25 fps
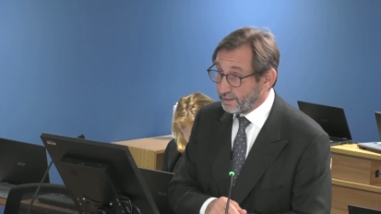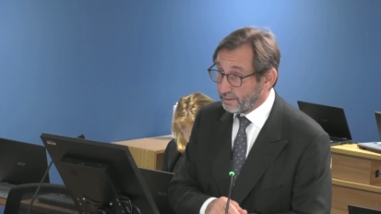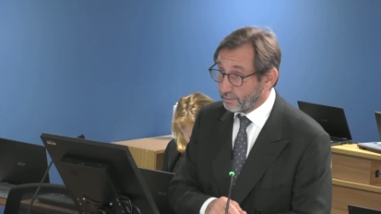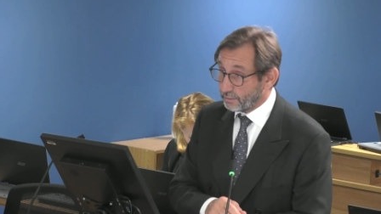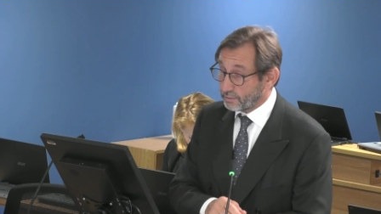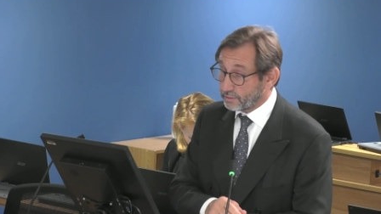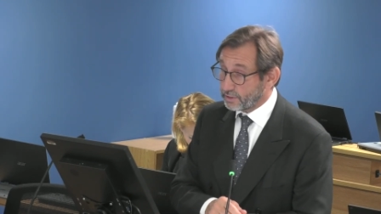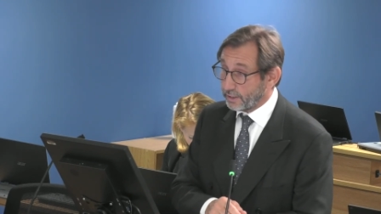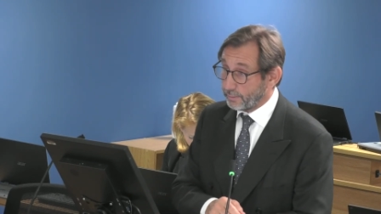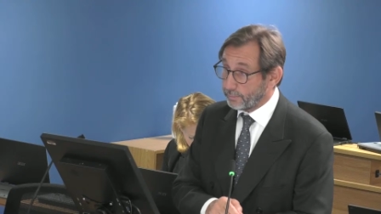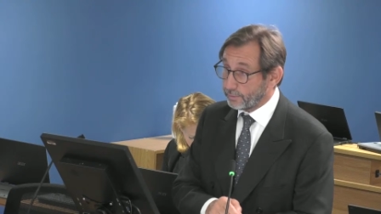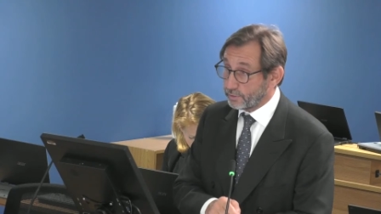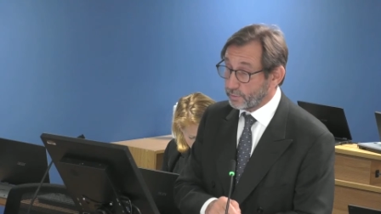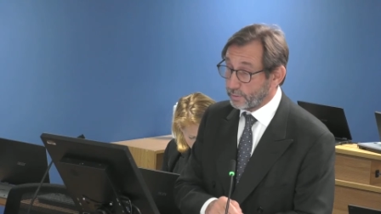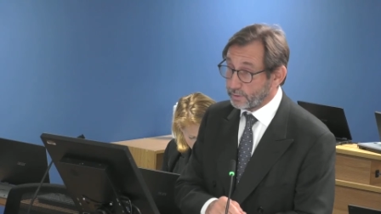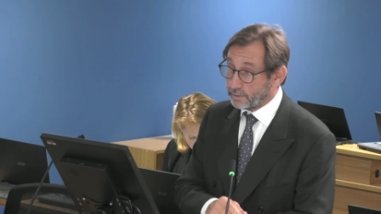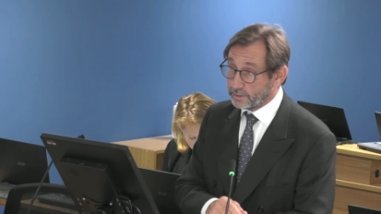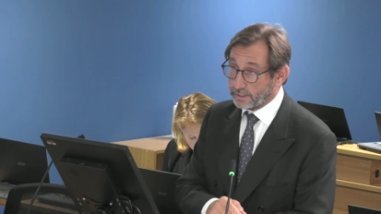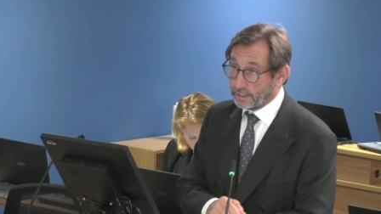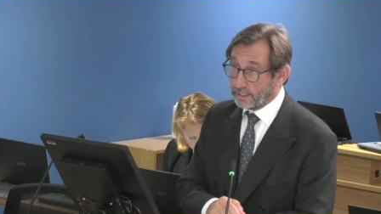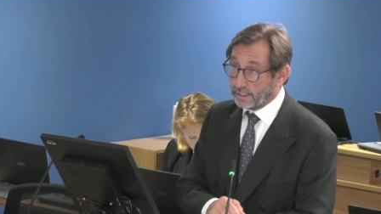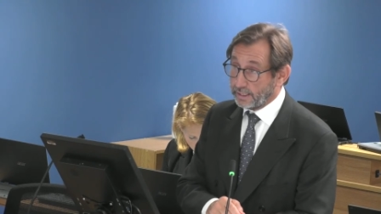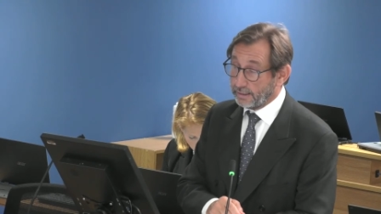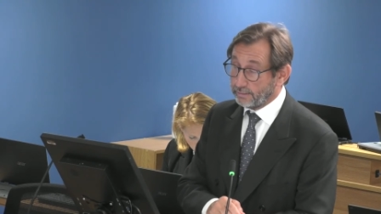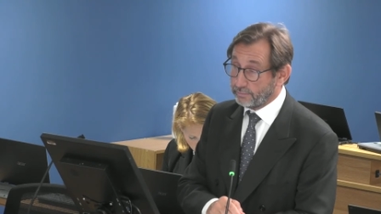October
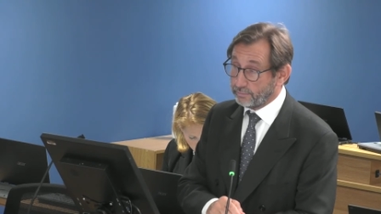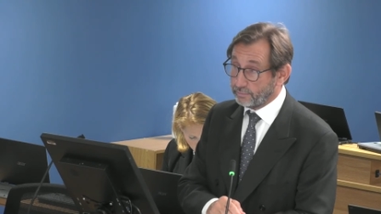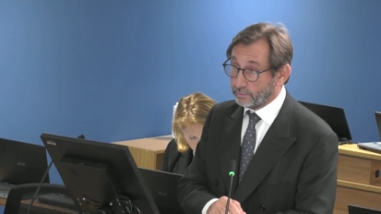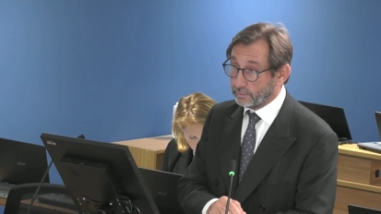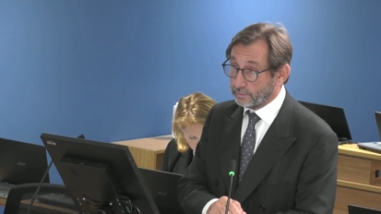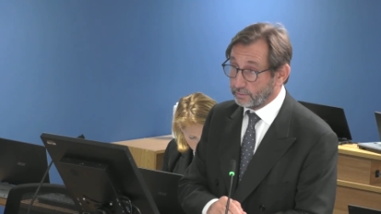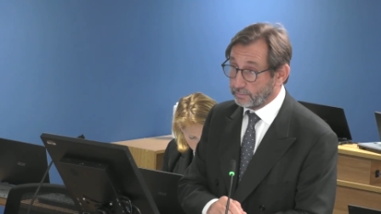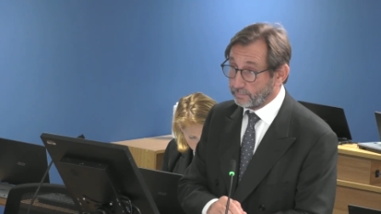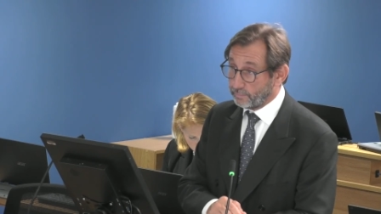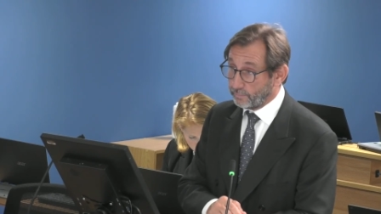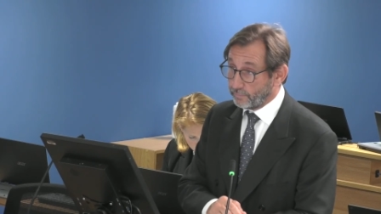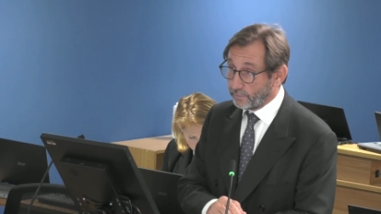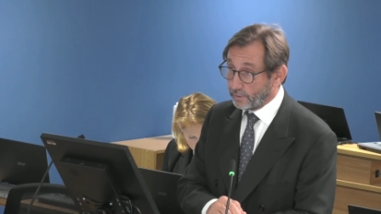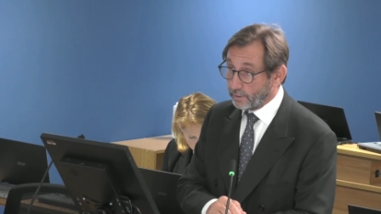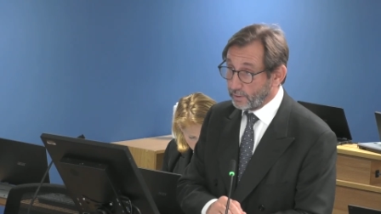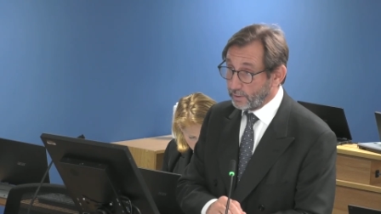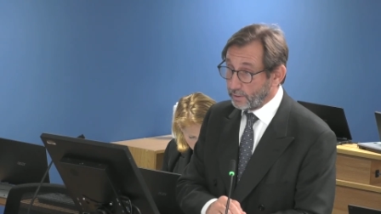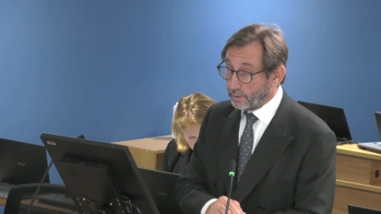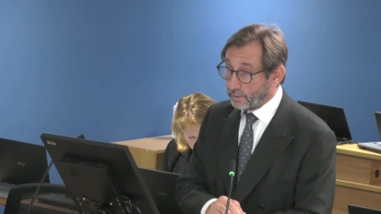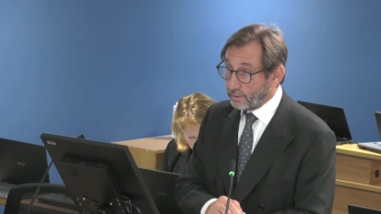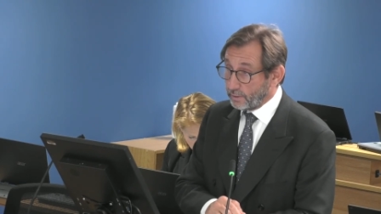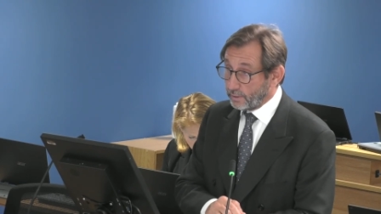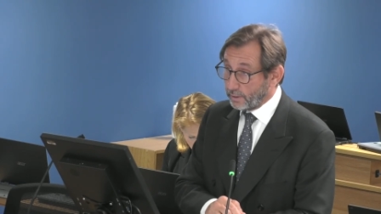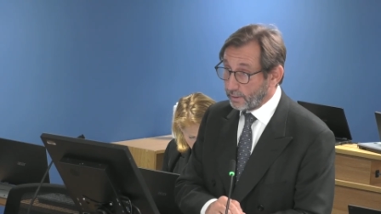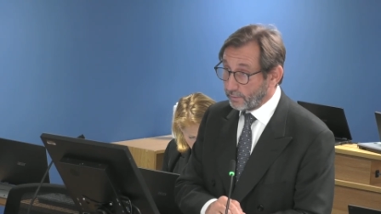2011,
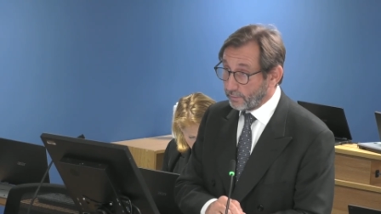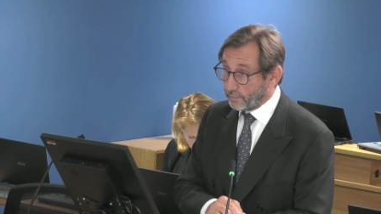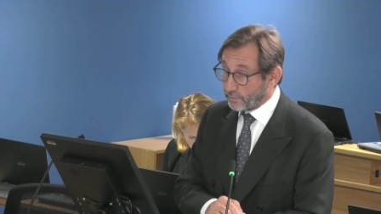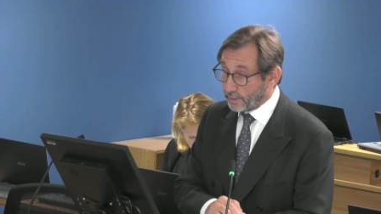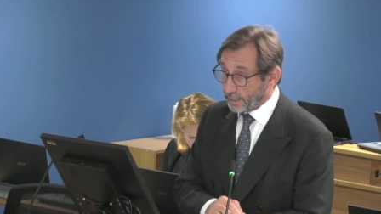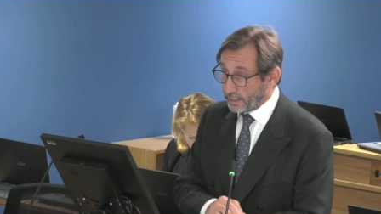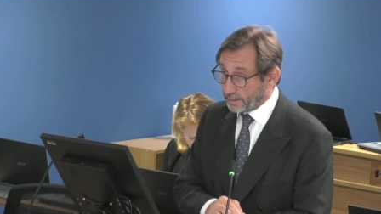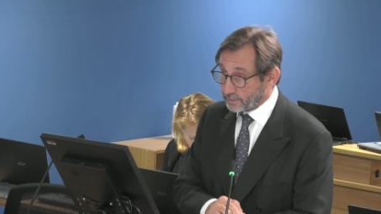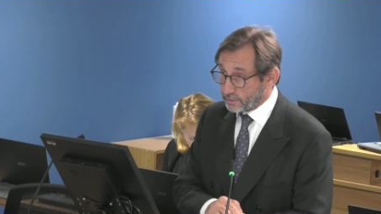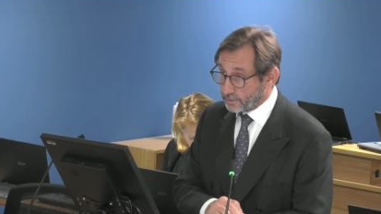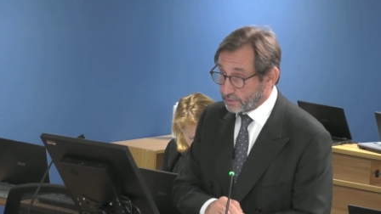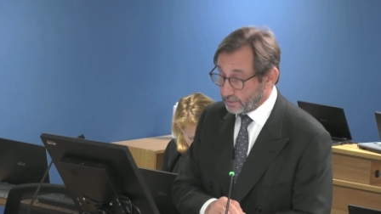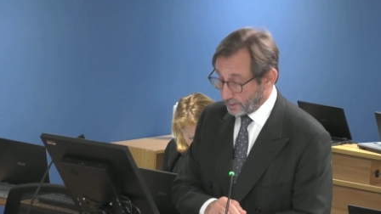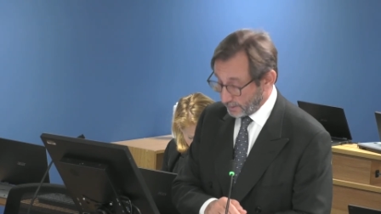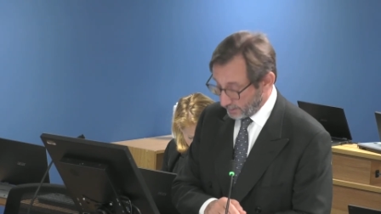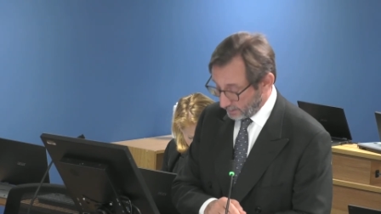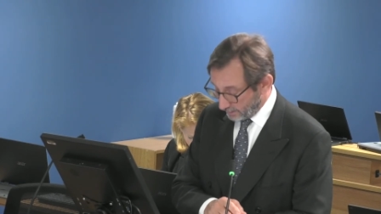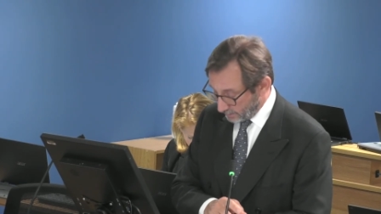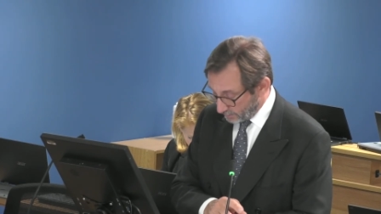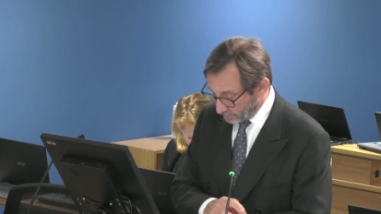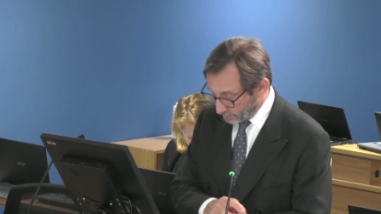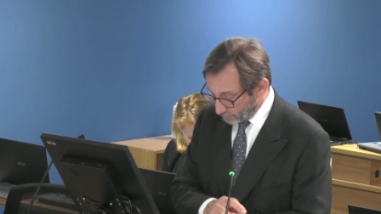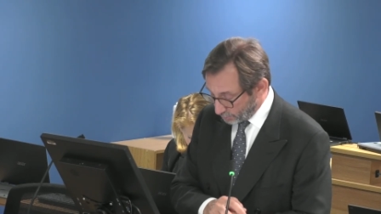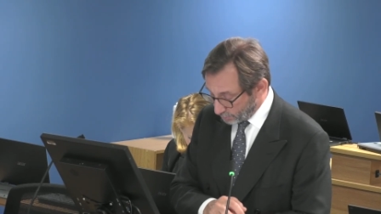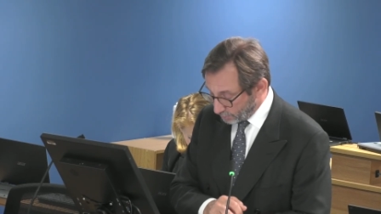at that
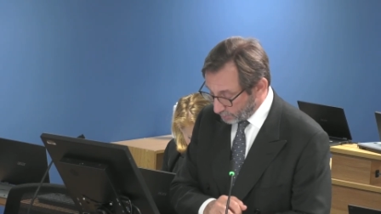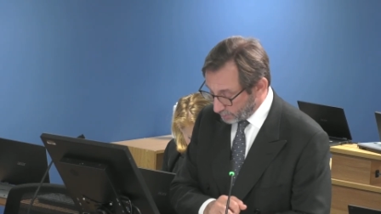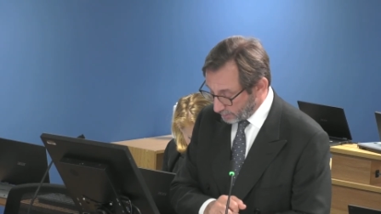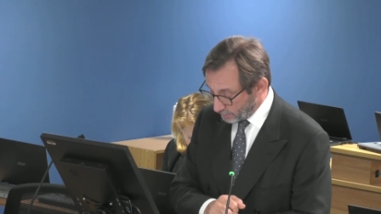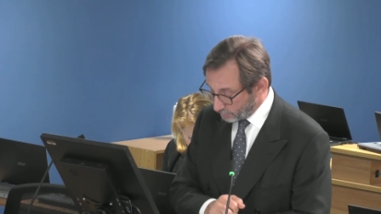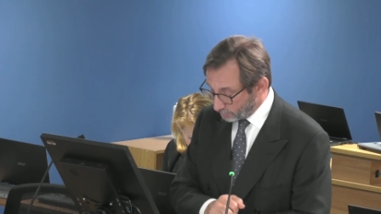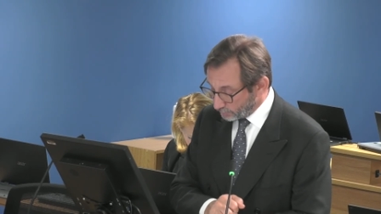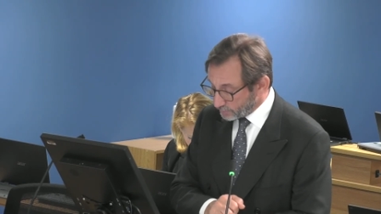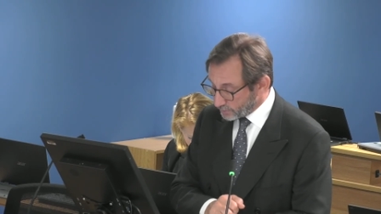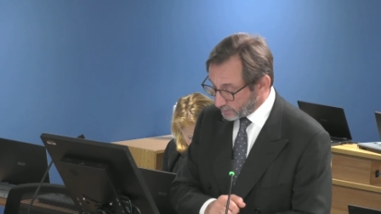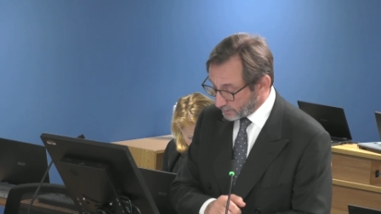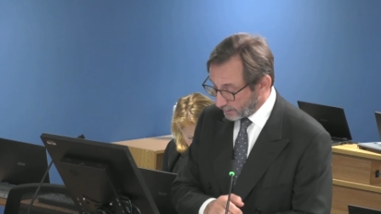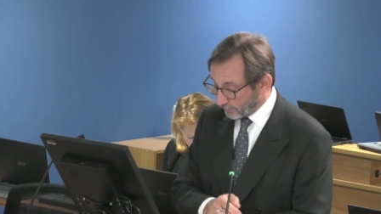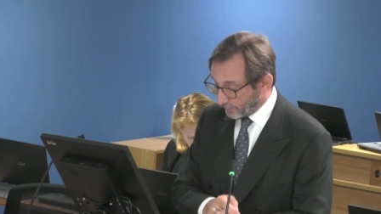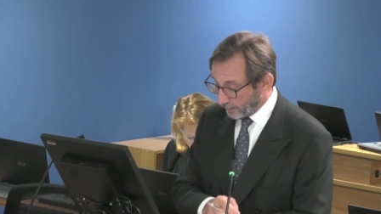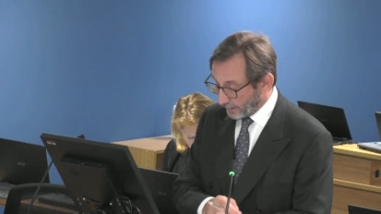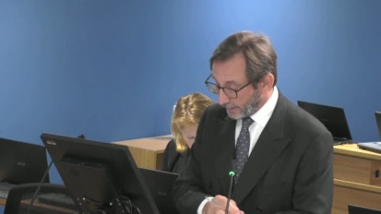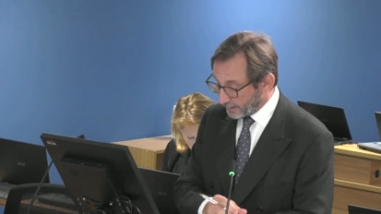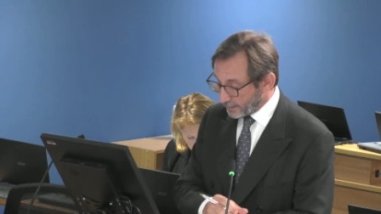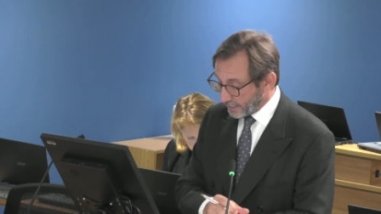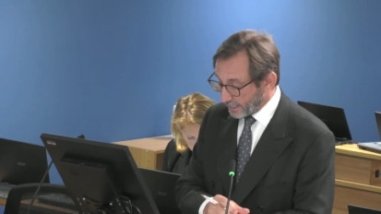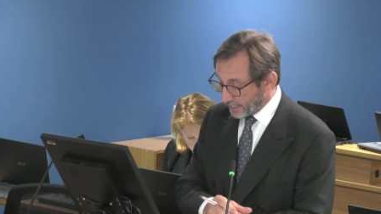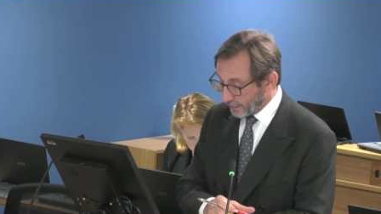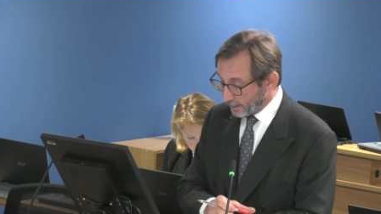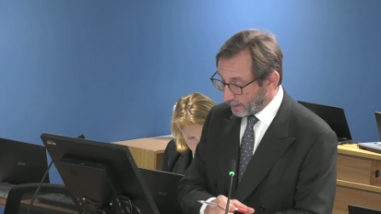stage, should he also, again,